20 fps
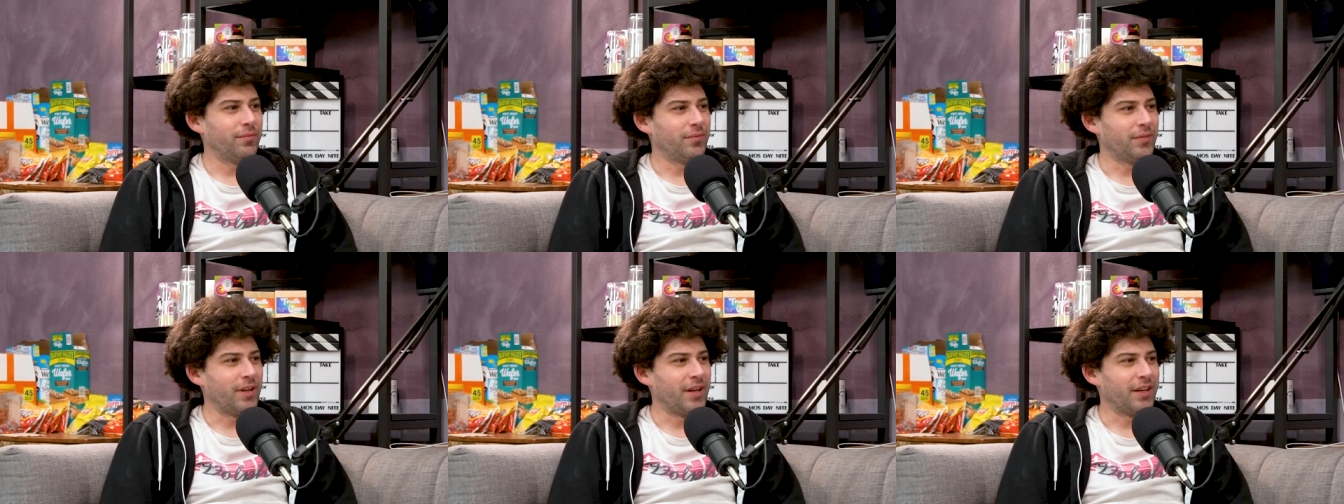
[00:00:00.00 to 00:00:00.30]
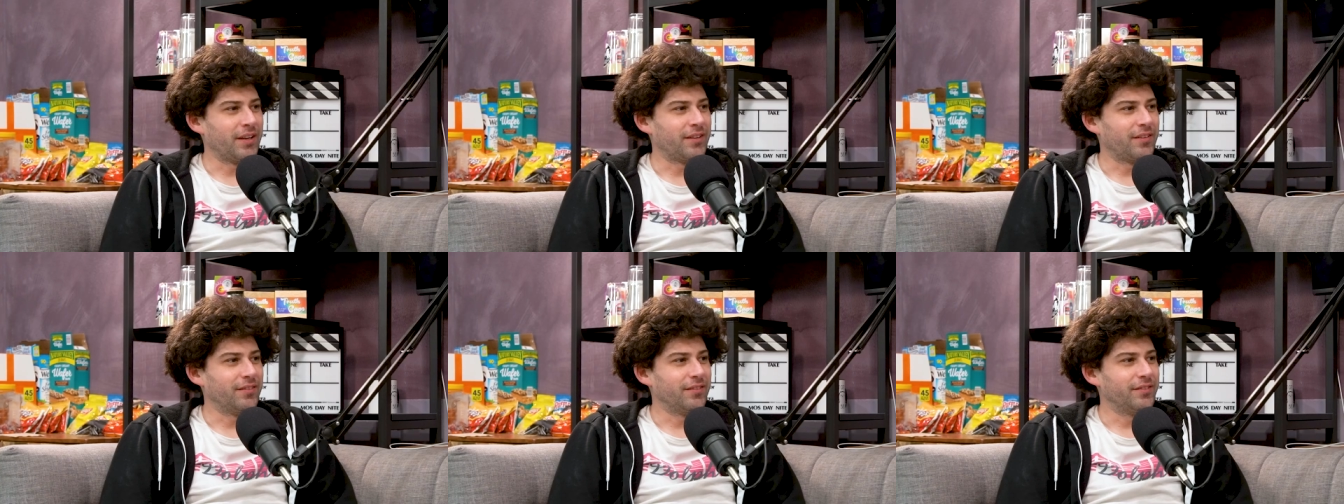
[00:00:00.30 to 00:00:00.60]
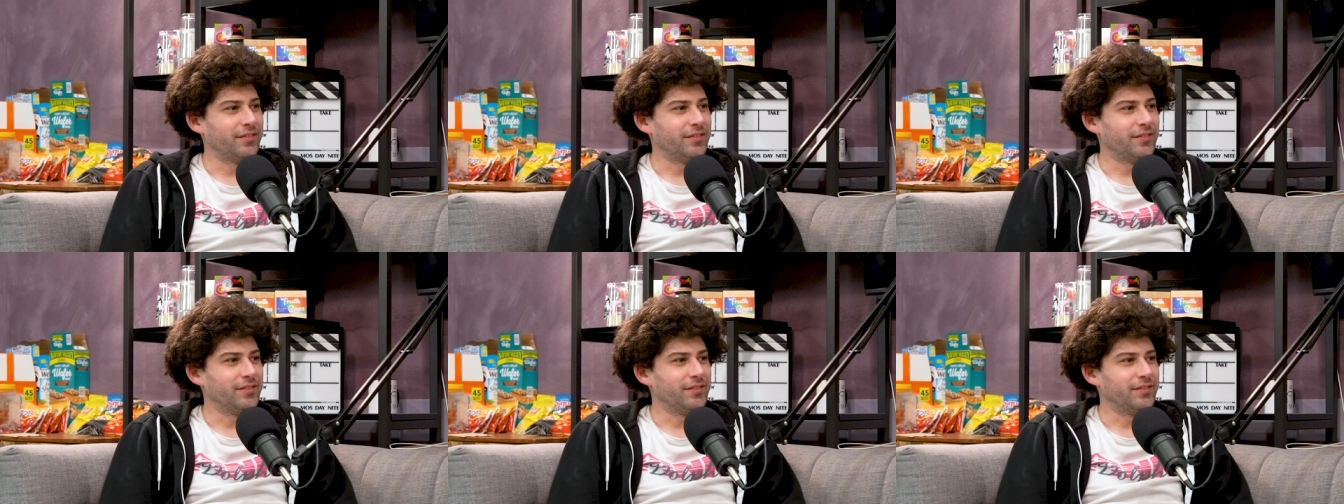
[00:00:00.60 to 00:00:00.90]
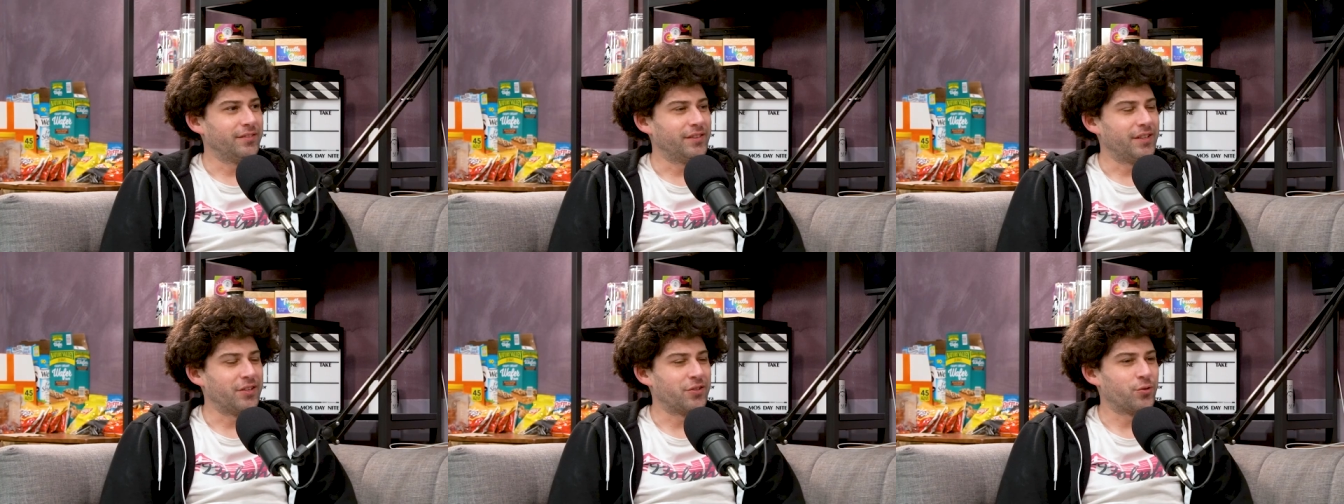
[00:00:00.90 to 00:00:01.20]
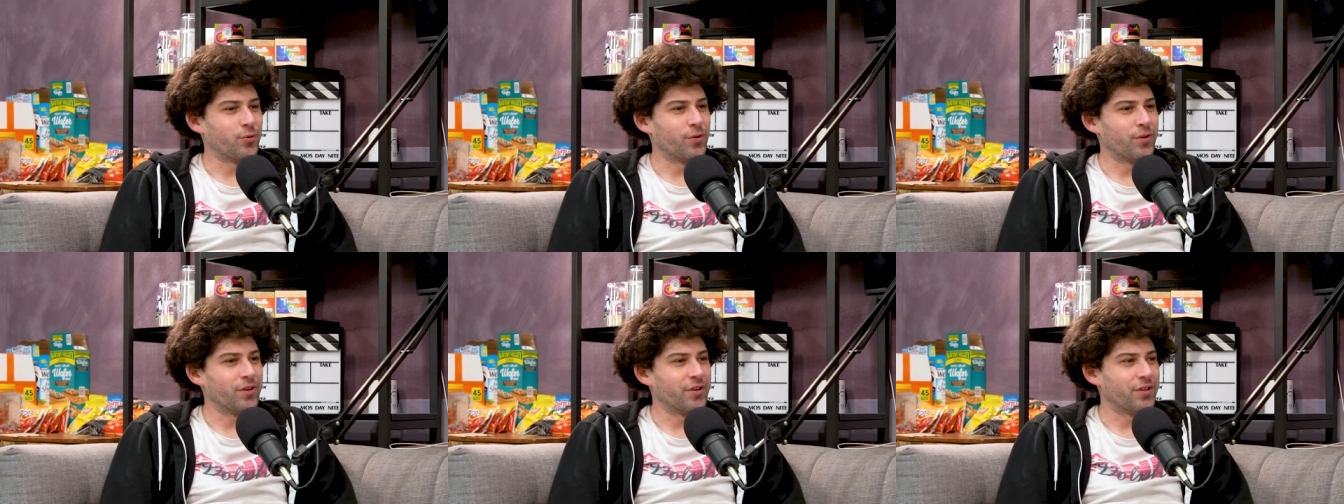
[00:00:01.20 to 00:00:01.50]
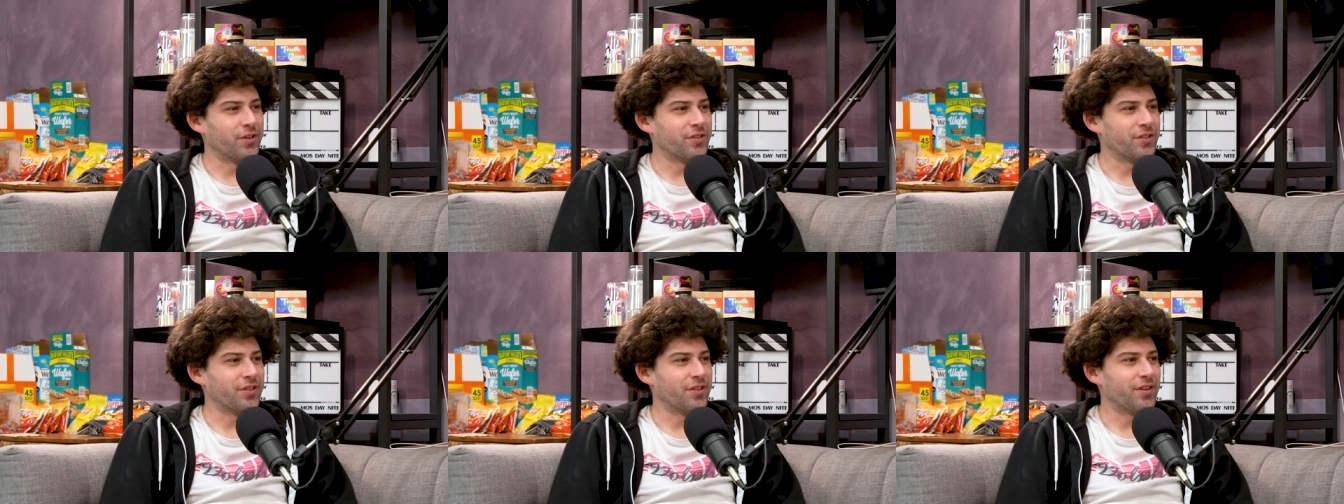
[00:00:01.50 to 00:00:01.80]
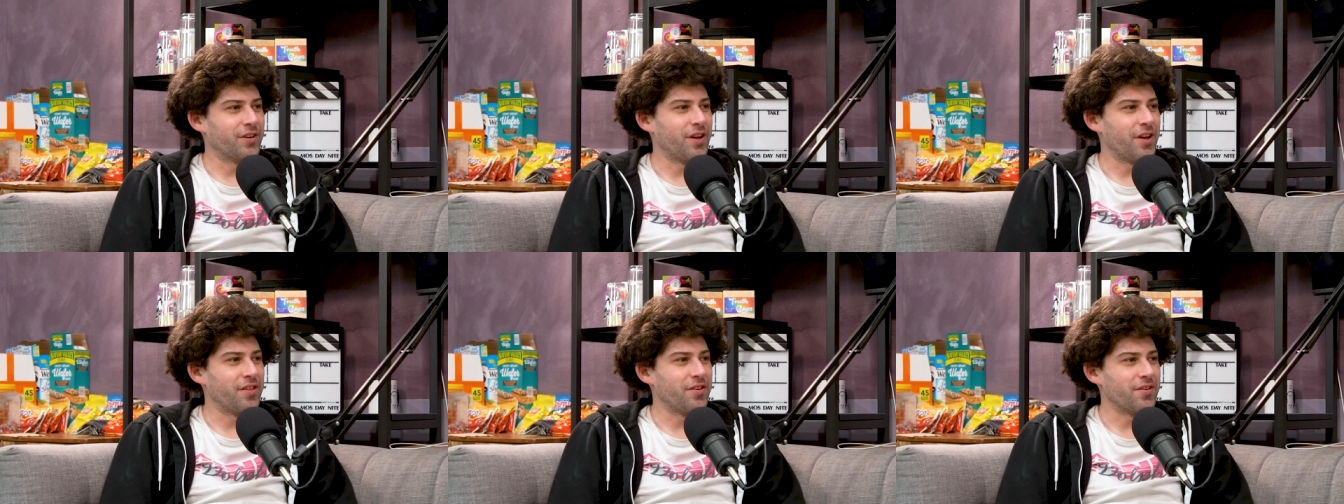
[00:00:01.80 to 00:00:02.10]
like disorders
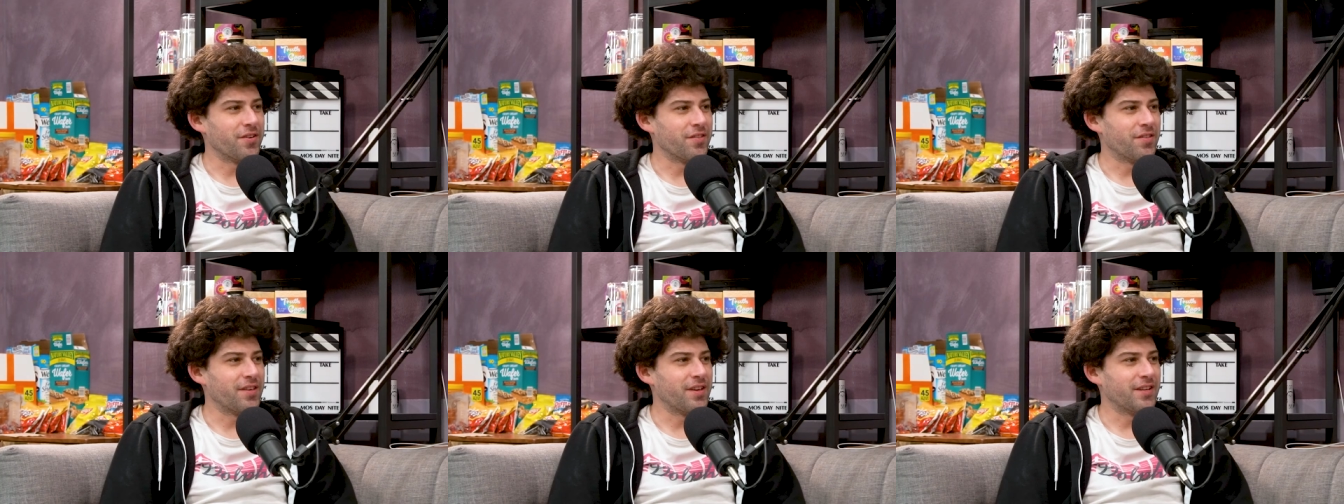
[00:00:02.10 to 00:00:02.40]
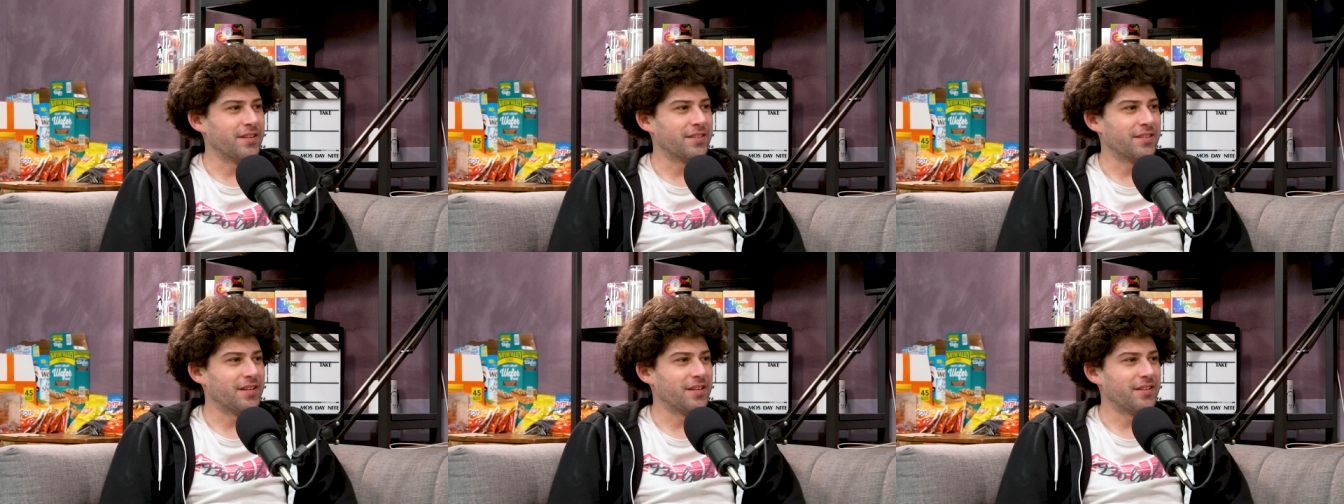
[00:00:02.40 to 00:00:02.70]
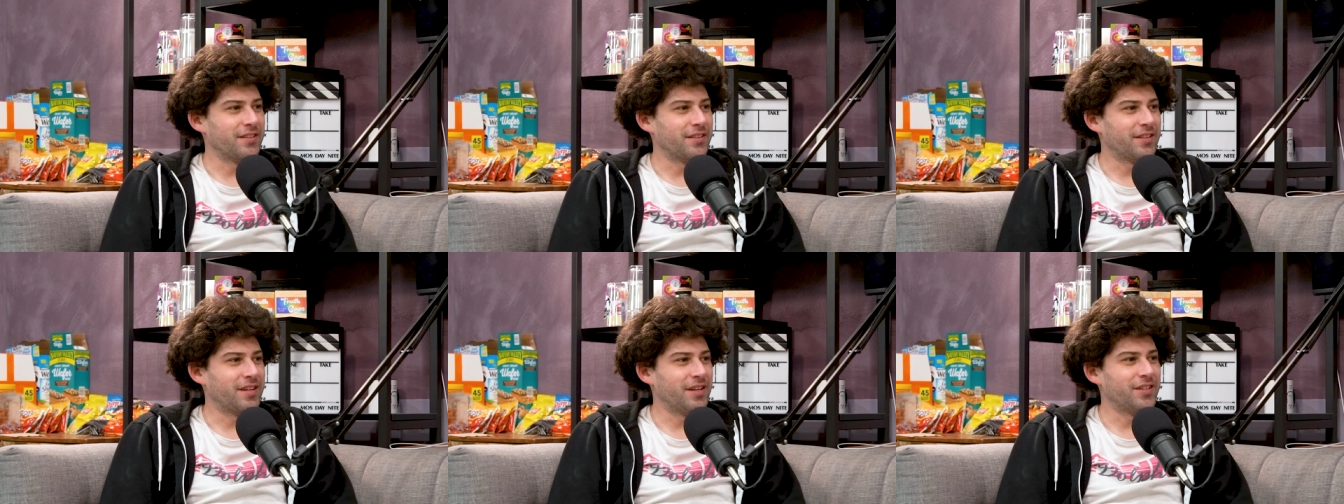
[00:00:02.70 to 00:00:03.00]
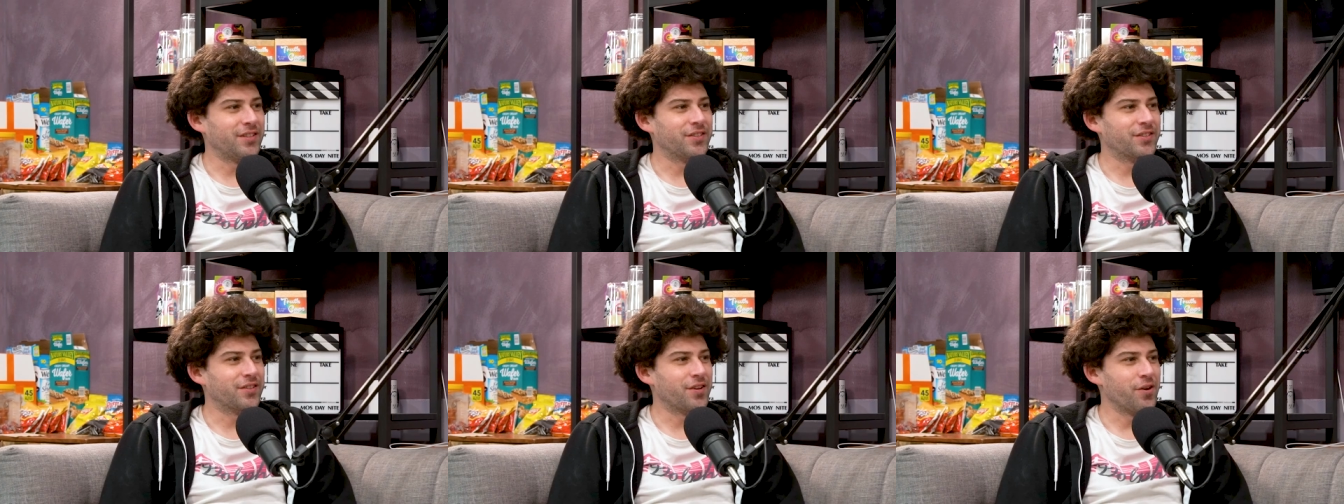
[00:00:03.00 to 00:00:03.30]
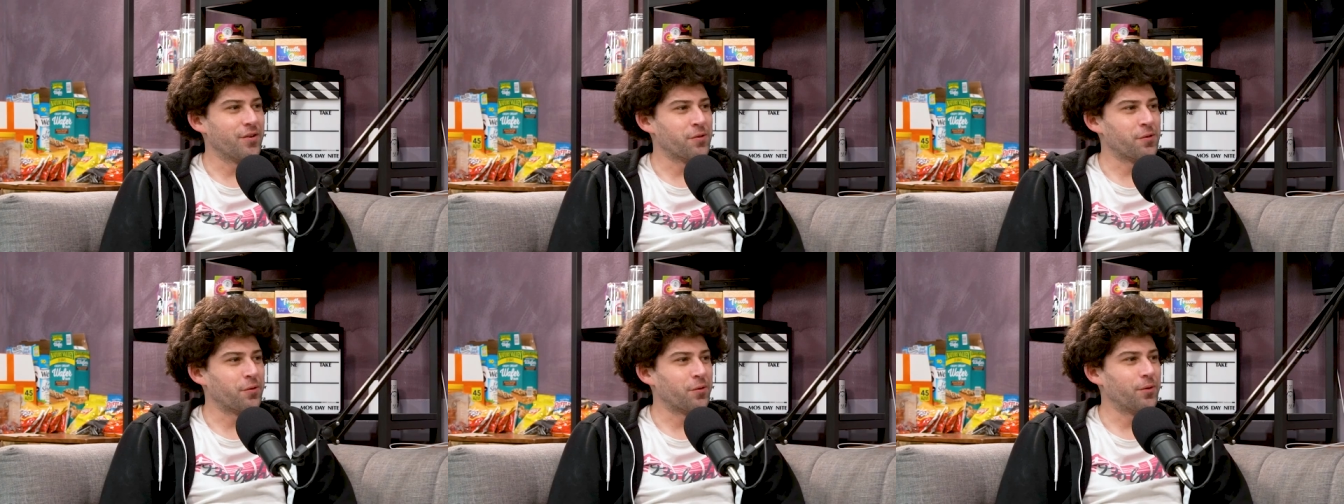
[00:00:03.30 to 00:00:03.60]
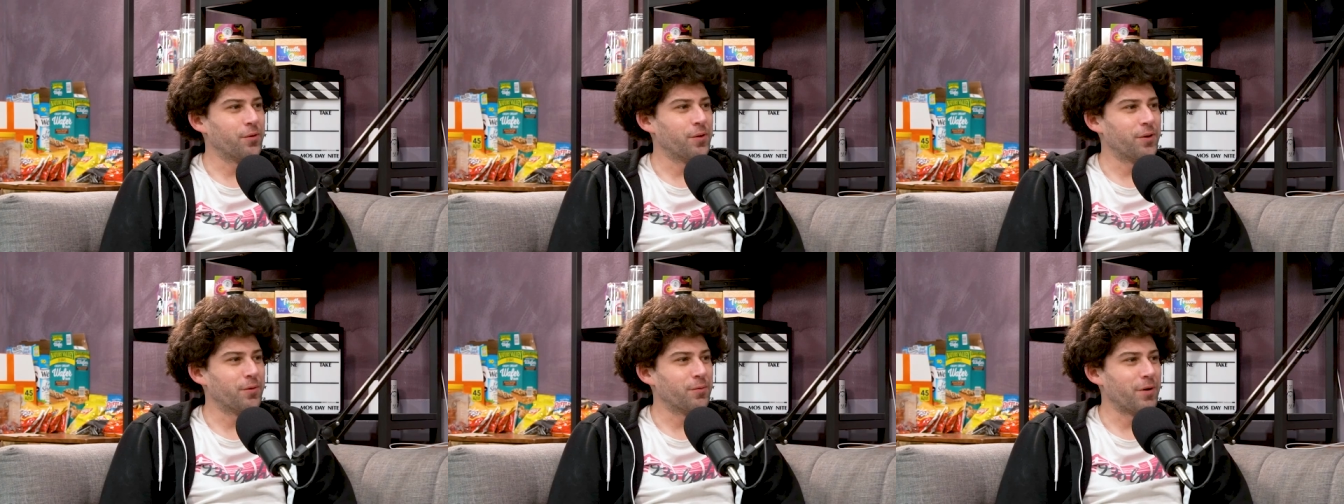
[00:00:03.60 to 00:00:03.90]
and other things that kids go through and